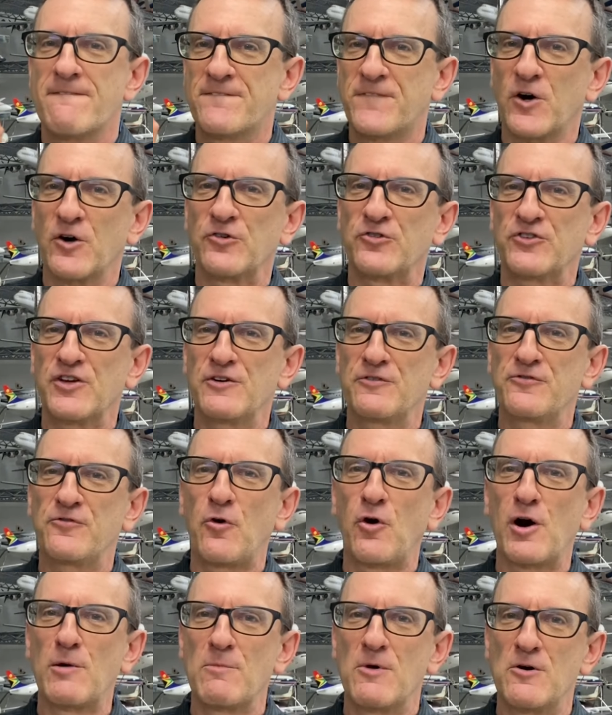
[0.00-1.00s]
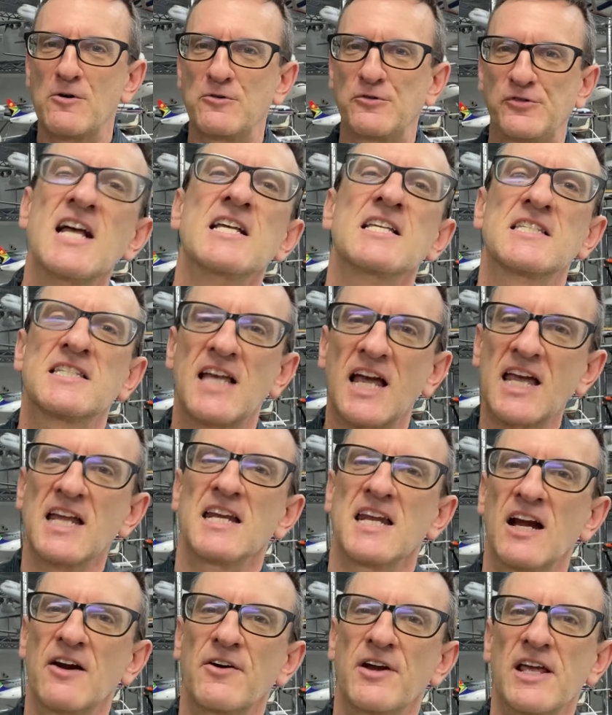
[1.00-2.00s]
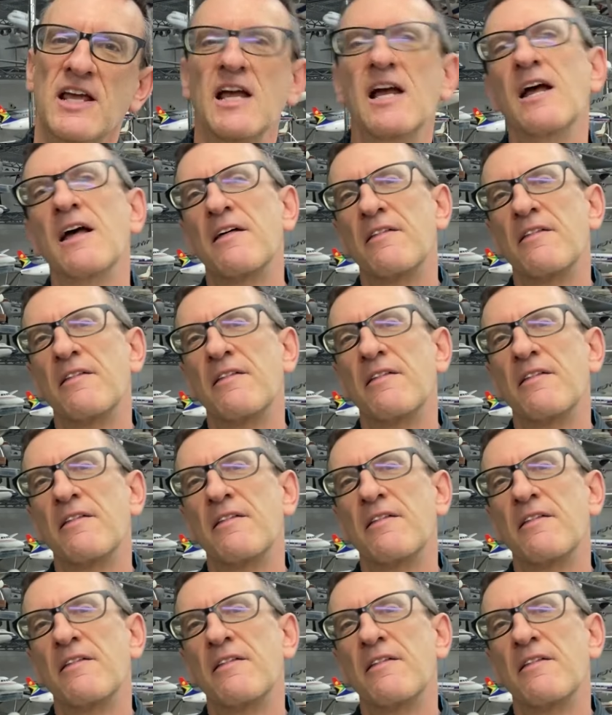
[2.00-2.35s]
First and foremost. Secondary,